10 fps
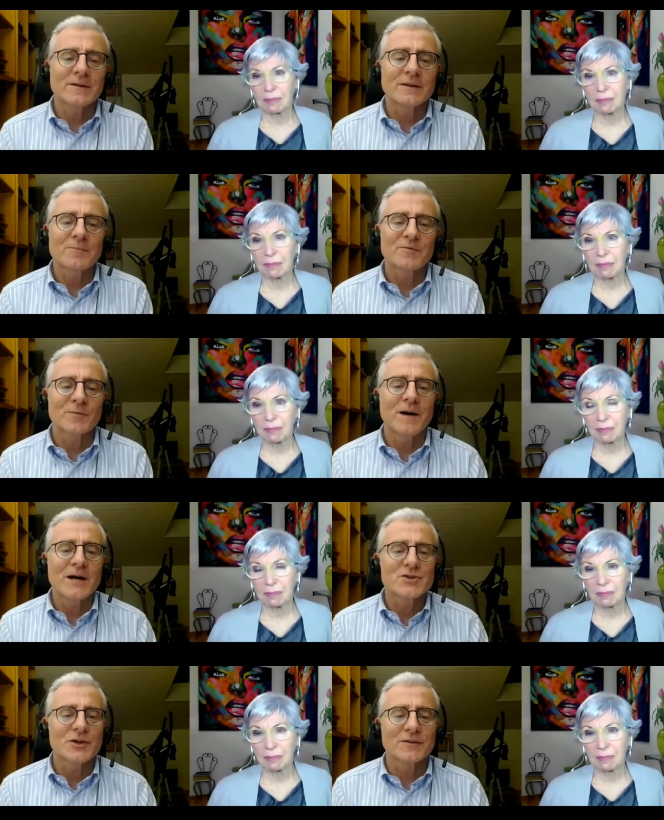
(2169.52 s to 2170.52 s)
Speaker 1: in terms of
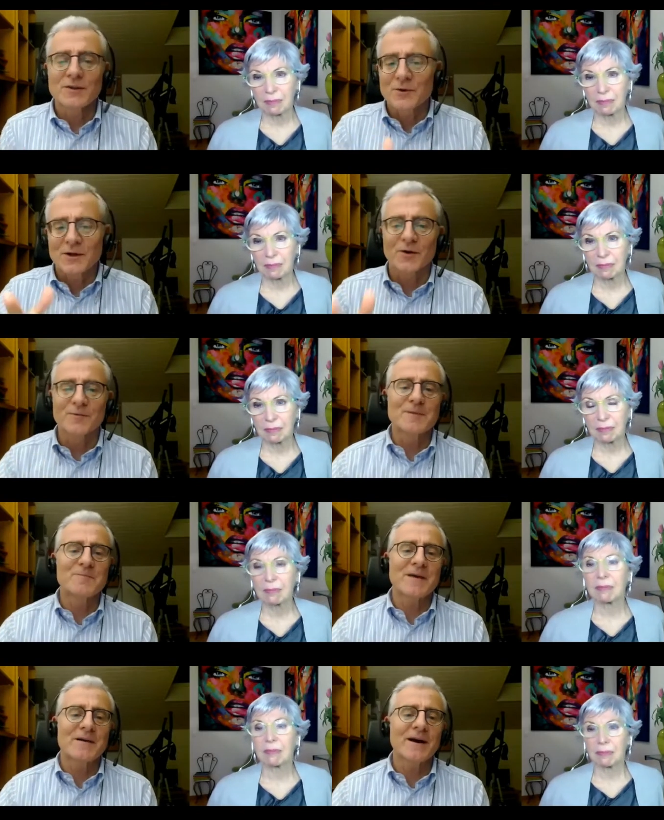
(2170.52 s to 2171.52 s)
budget and you can only
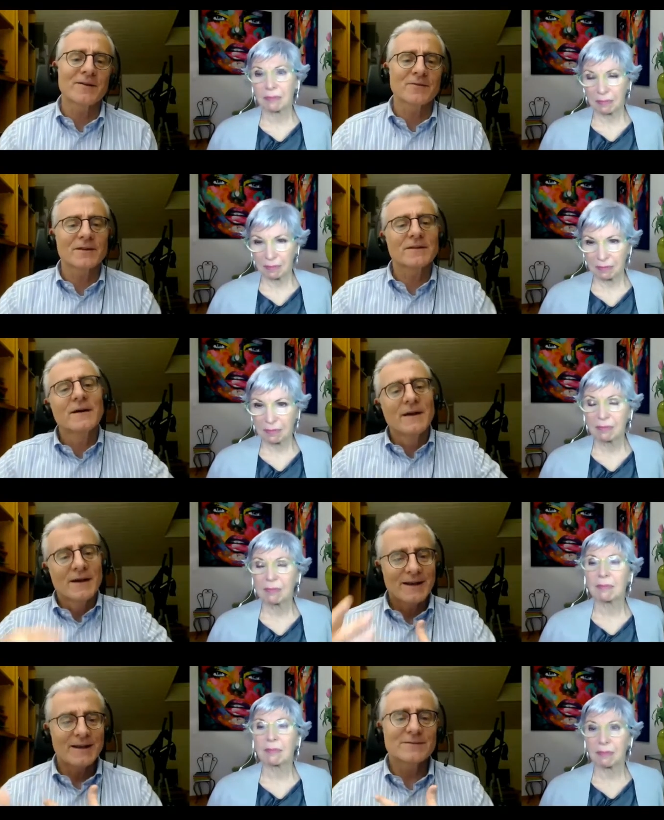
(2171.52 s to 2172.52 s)
pay one hundred.
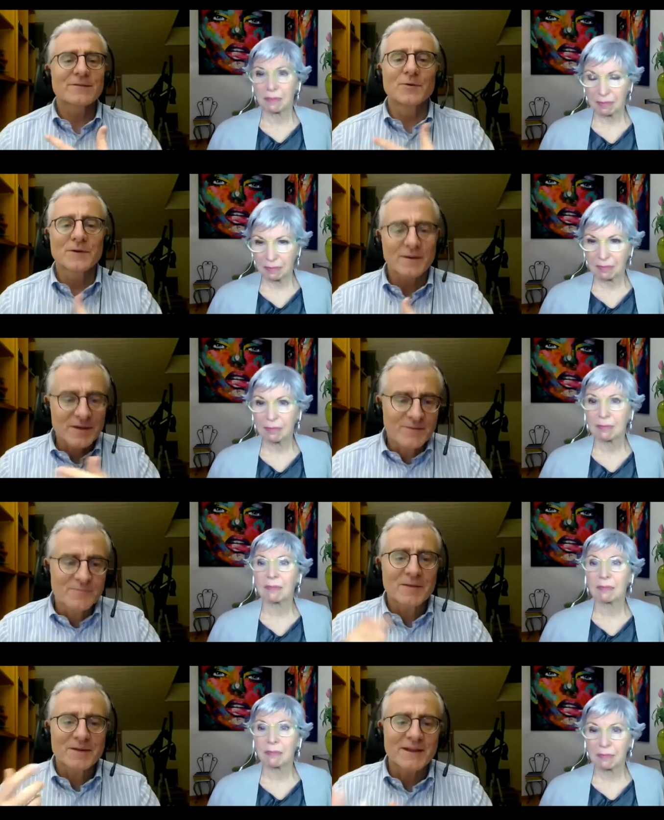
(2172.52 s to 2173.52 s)
Let's look, I mean,
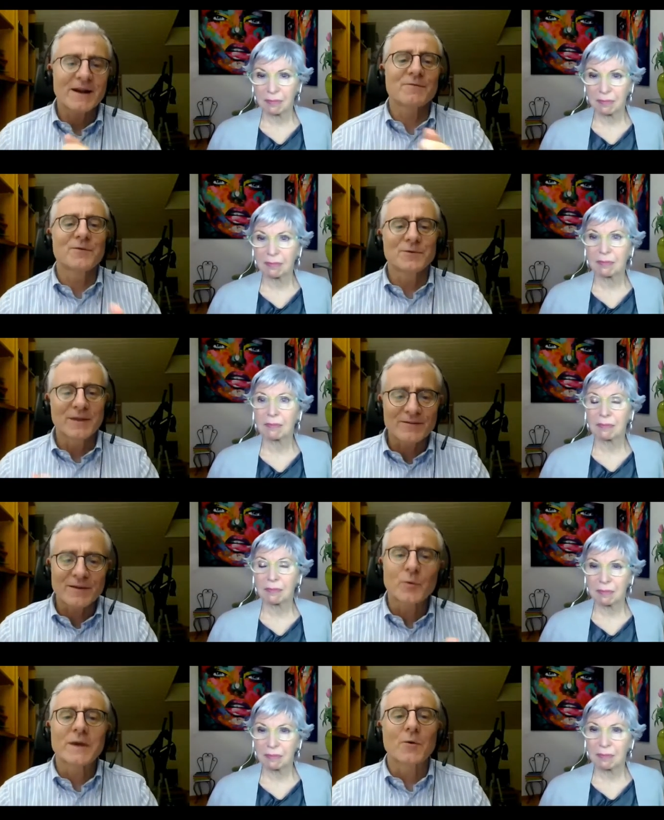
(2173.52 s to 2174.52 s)
maybe there are a few things
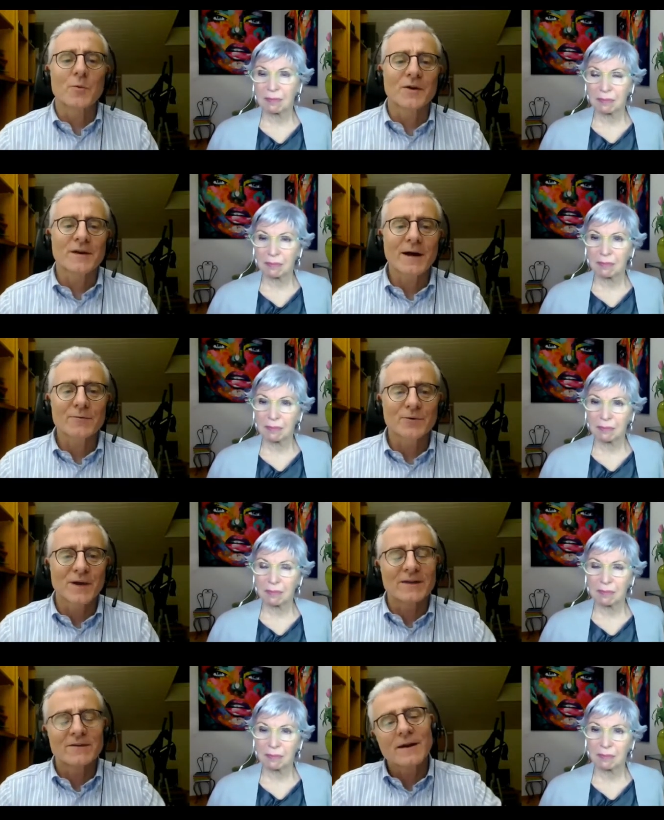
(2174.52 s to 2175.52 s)
that we can work out
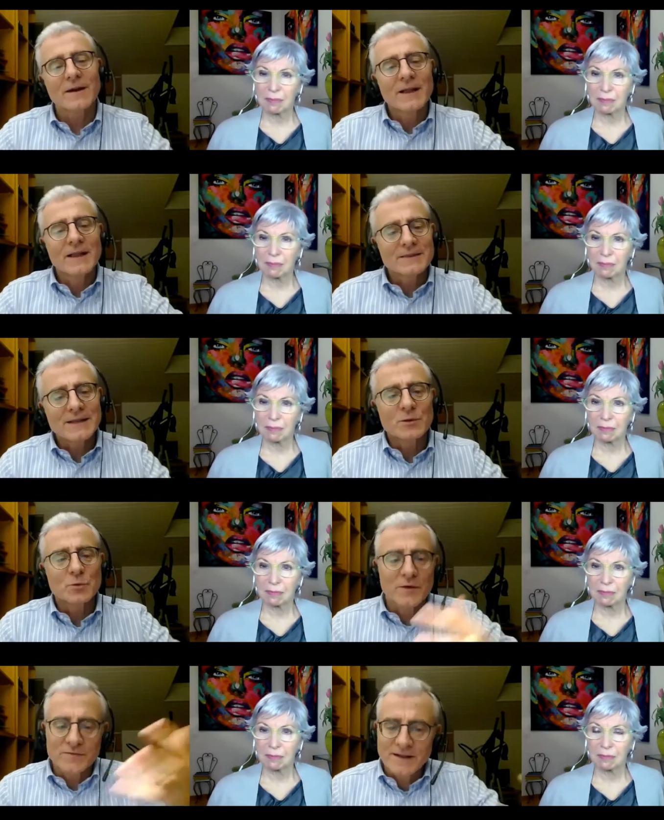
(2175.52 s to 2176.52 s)
together that
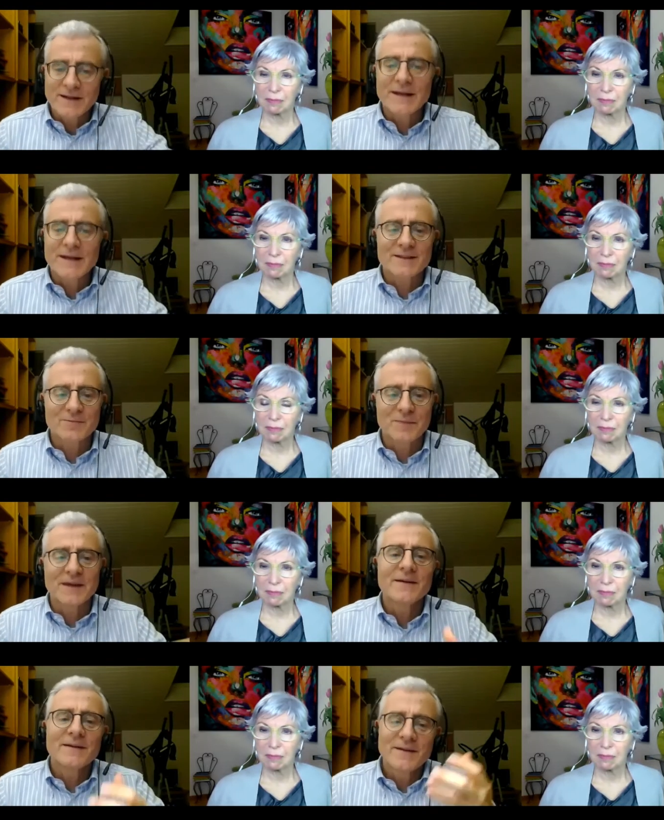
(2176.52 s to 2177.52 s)
will still get
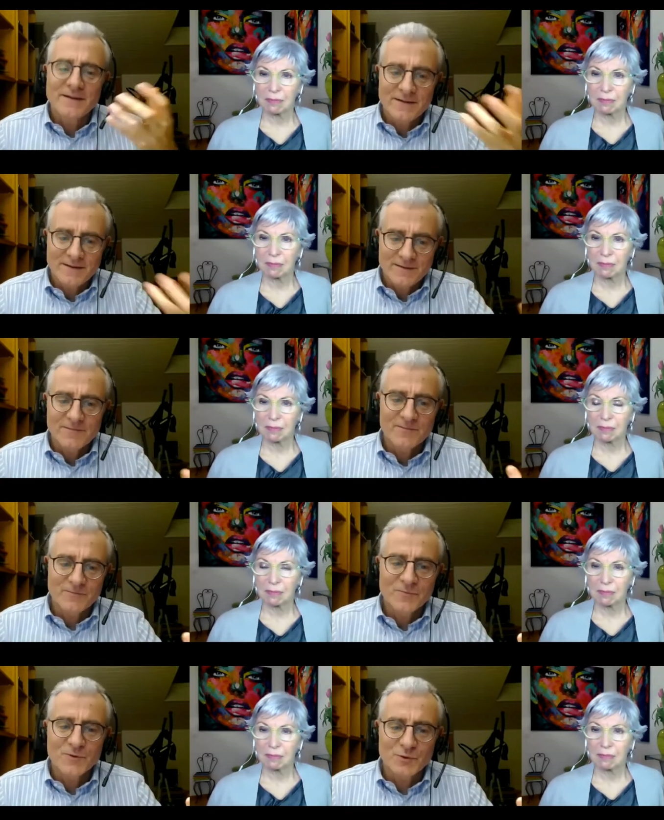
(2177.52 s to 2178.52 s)
me
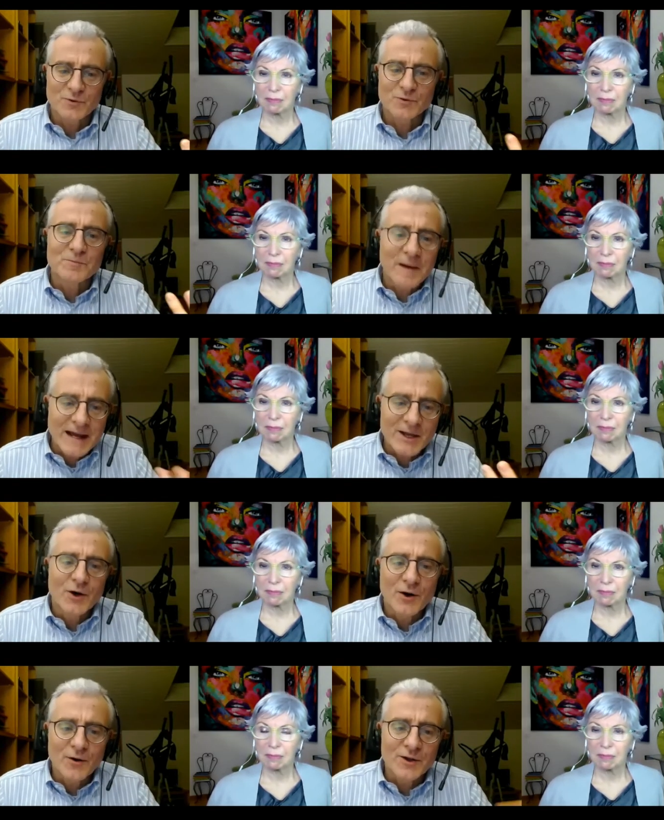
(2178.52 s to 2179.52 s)
to my
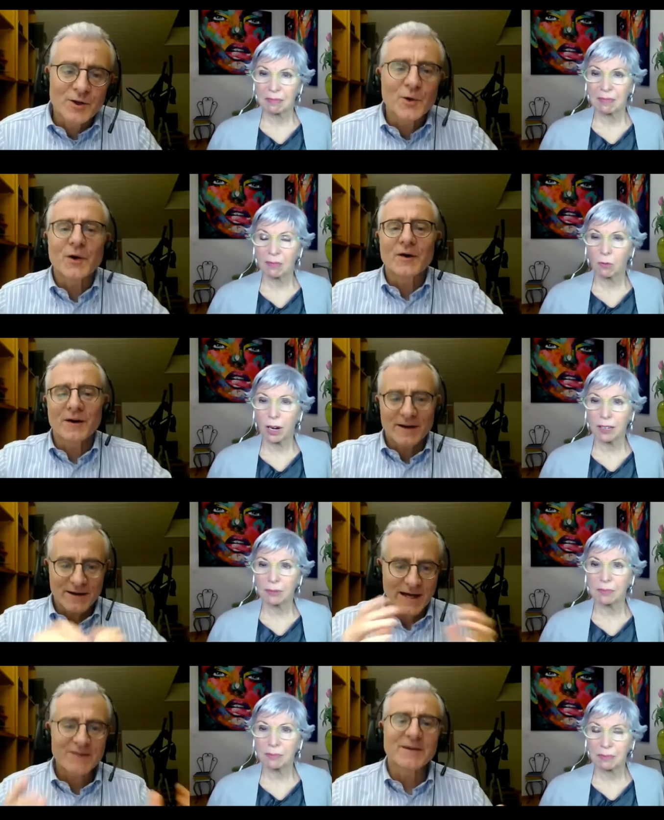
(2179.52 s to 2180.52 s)
goal, you know, right.
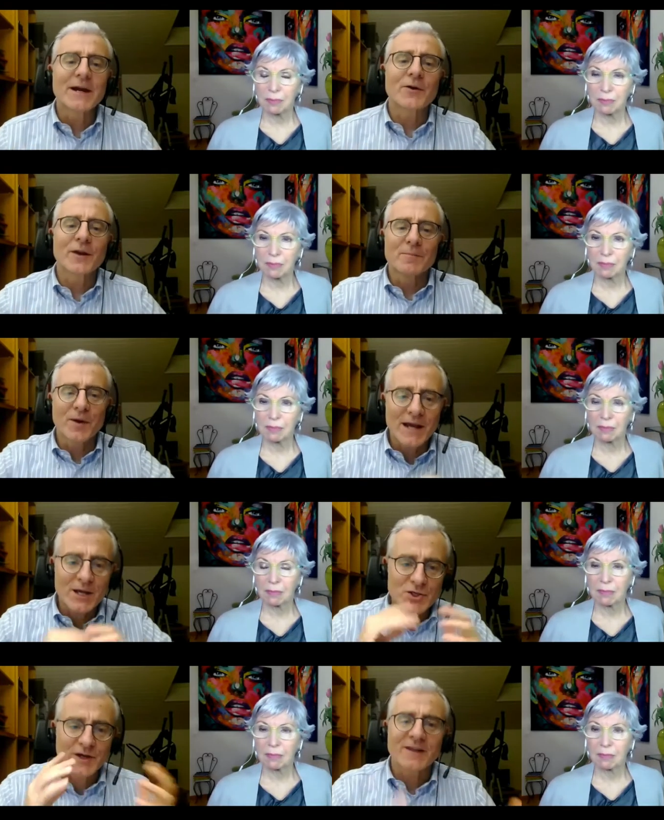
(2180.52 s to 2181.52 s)
having a
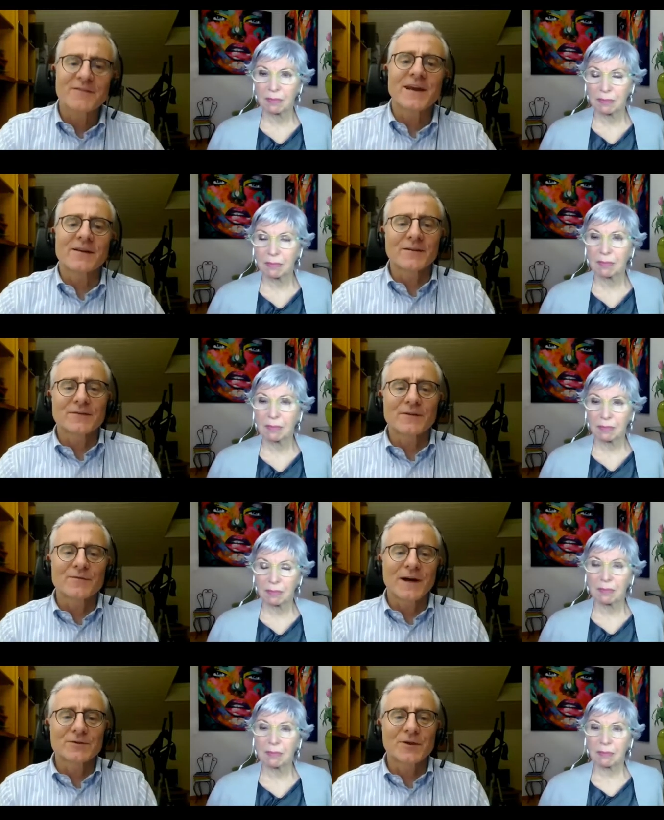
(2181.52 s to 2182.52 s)
collaboration and having a
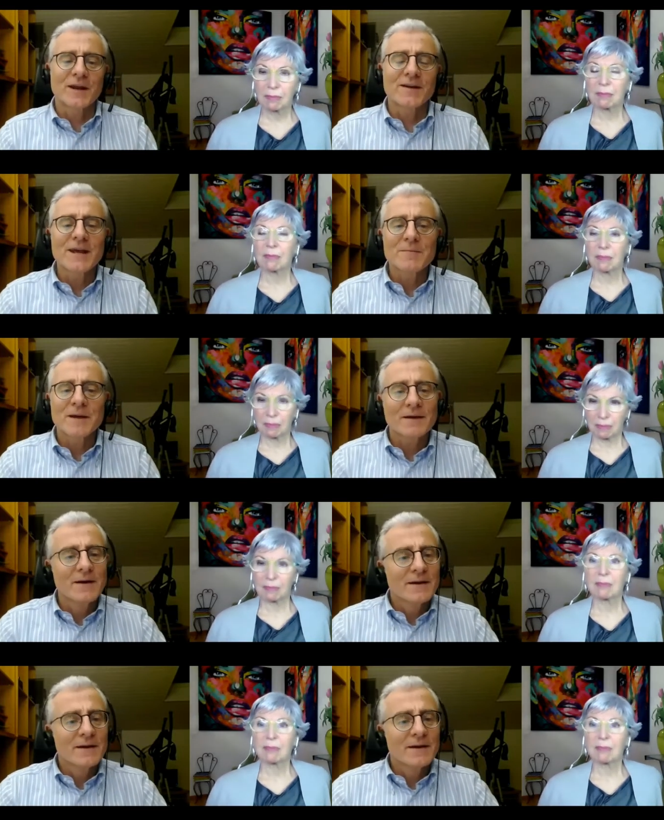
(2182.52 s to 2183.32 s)
satisfactory agreement,